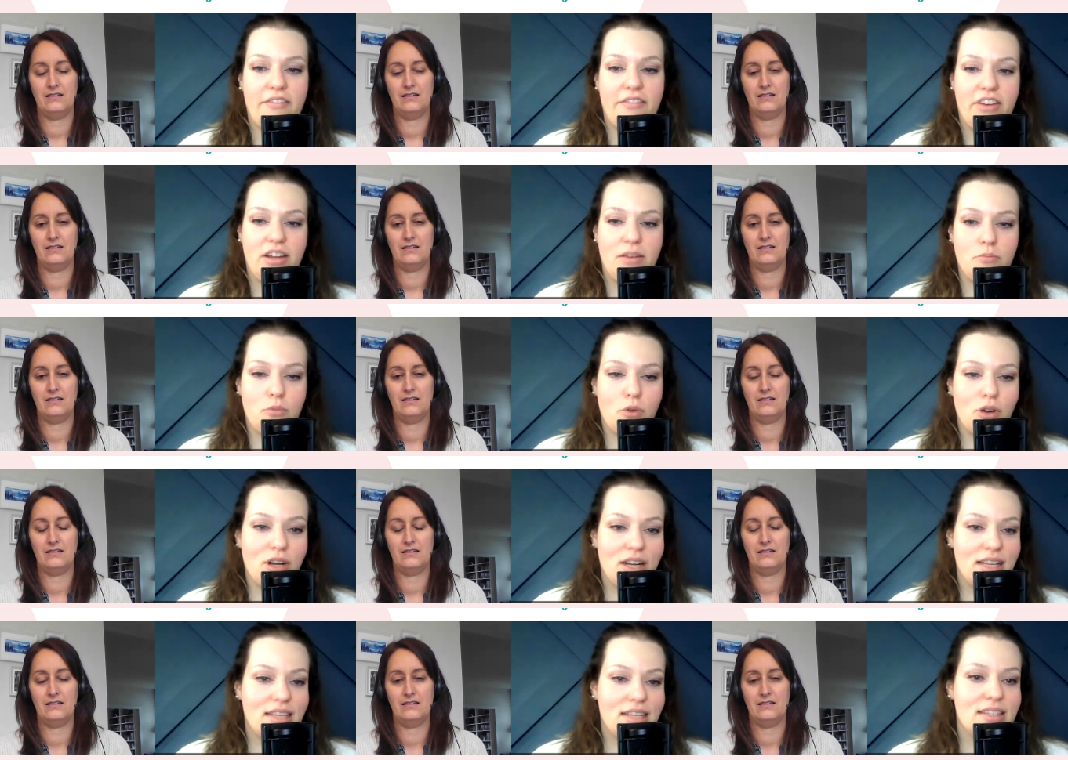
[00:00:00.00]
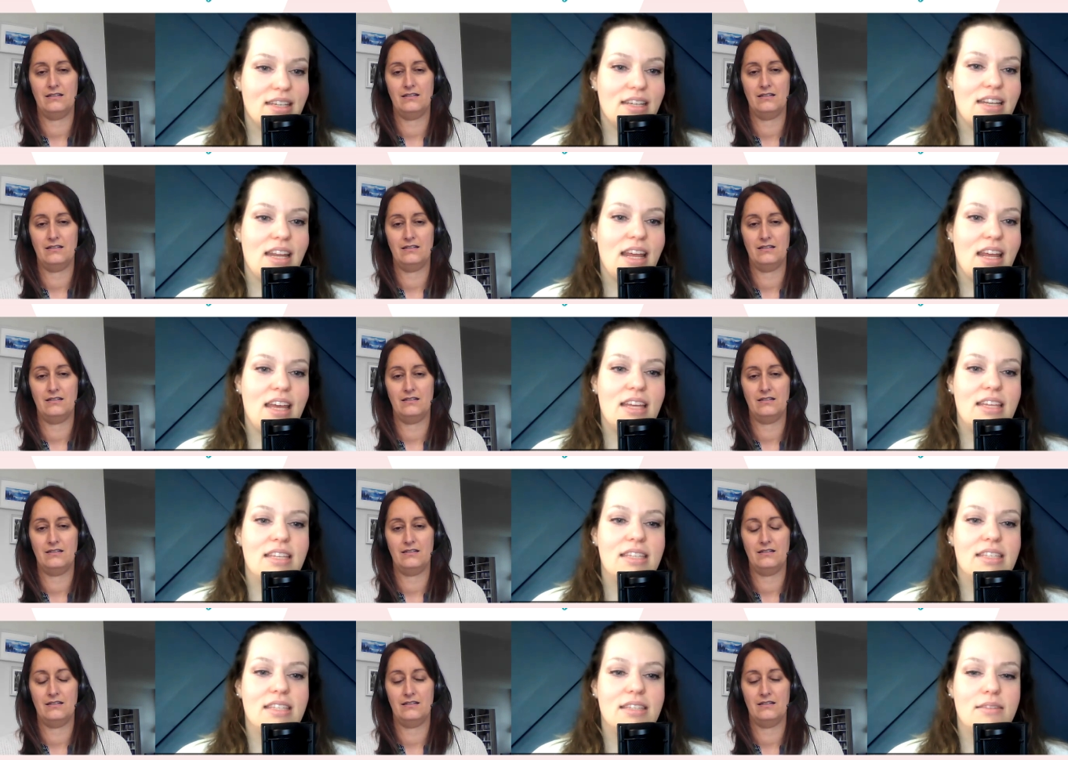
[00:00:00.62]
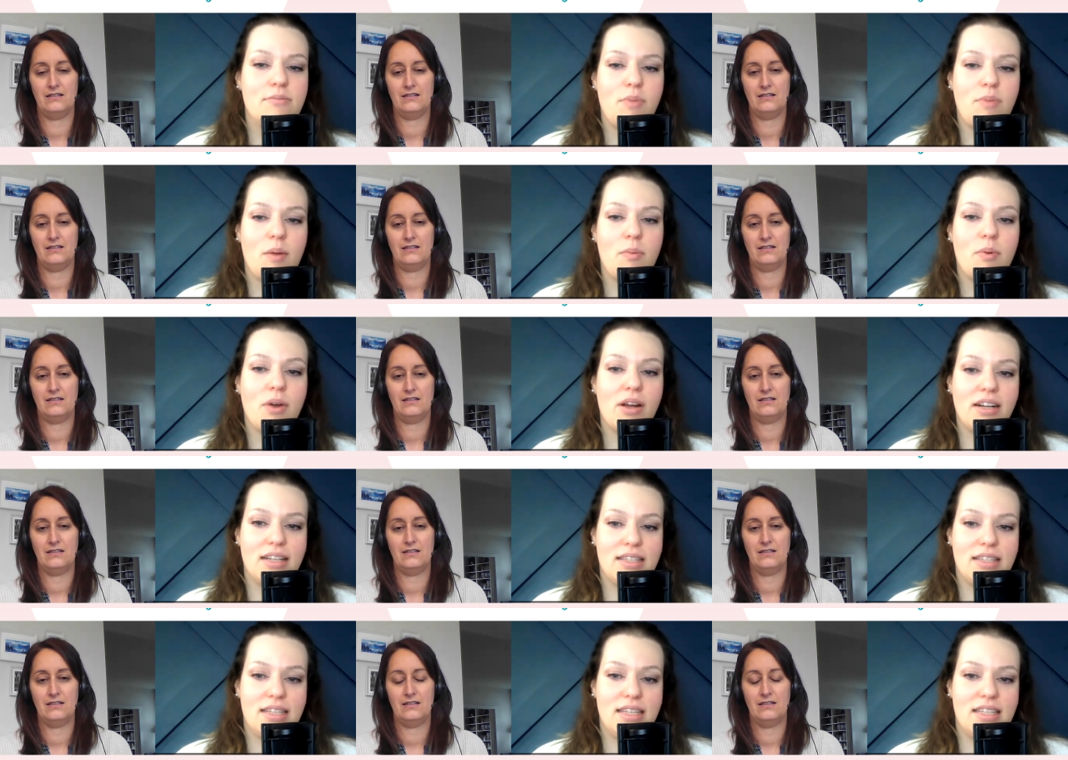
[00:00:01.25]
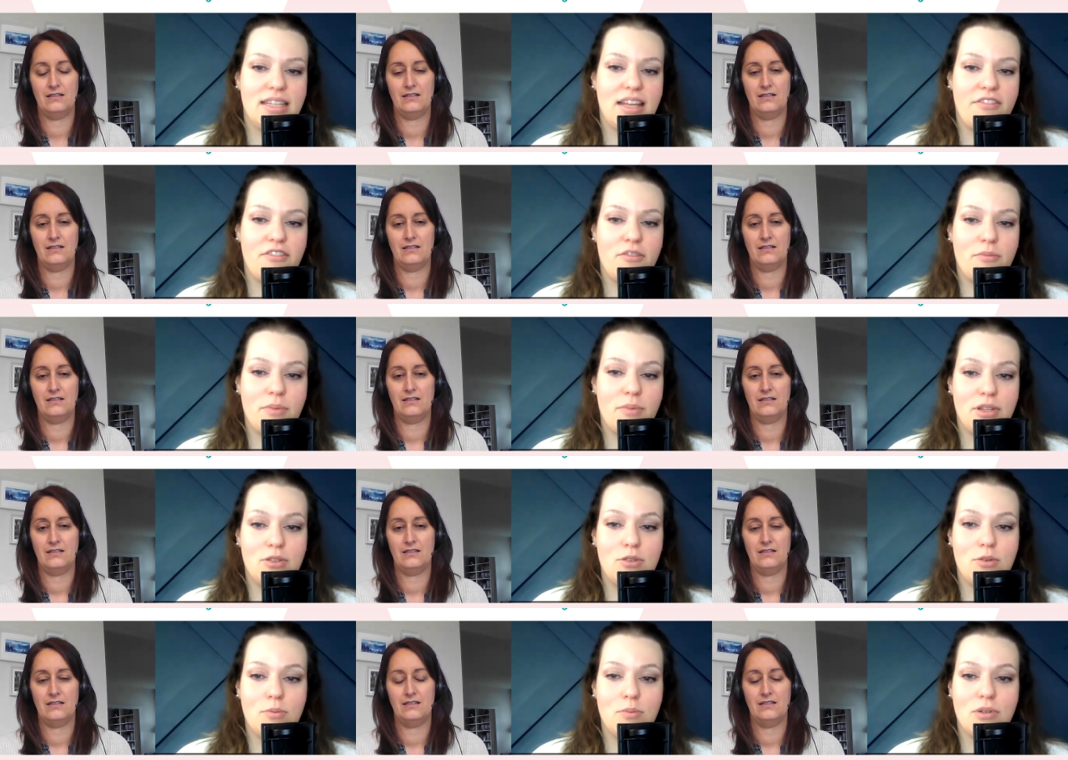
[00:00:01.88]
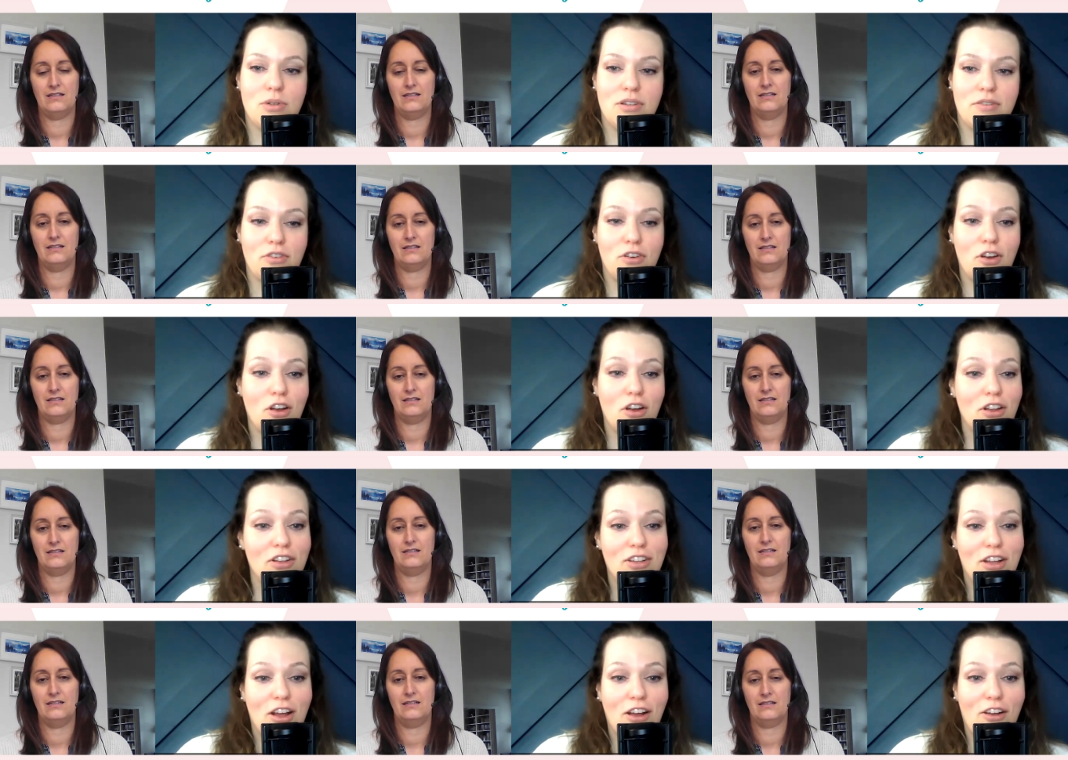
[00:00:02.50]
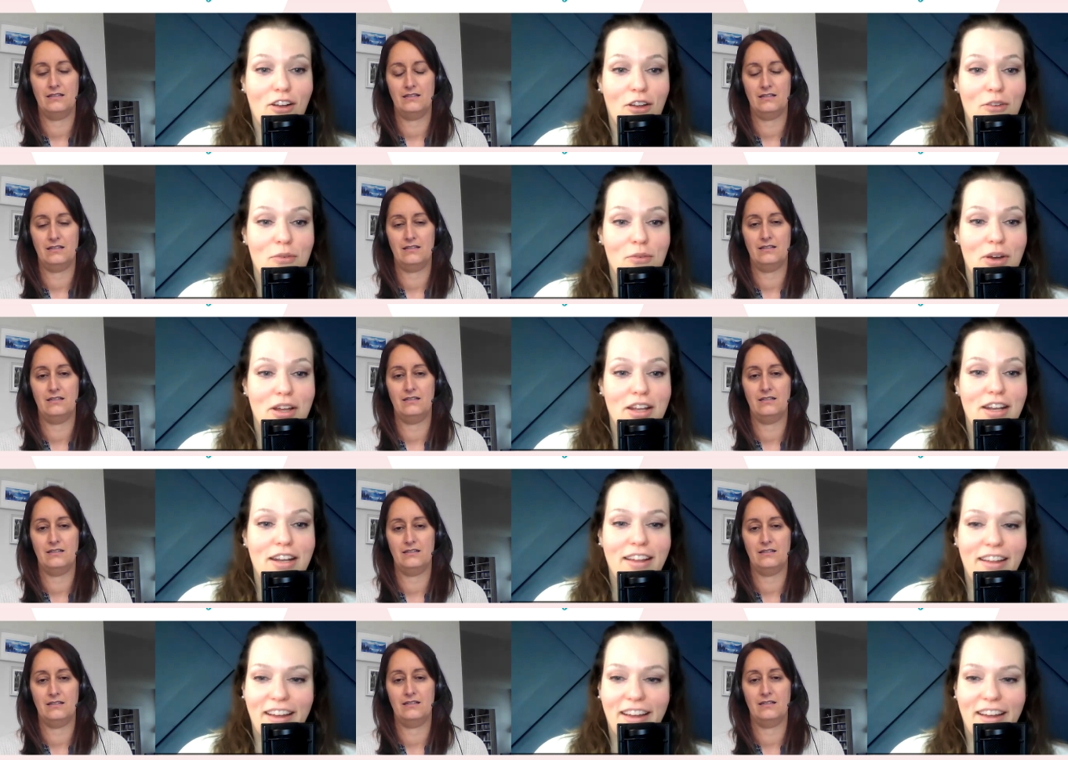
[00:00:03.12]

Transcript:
Speaker 1: morning sickness. My pregnancies haven't been super difficult, knock on wood.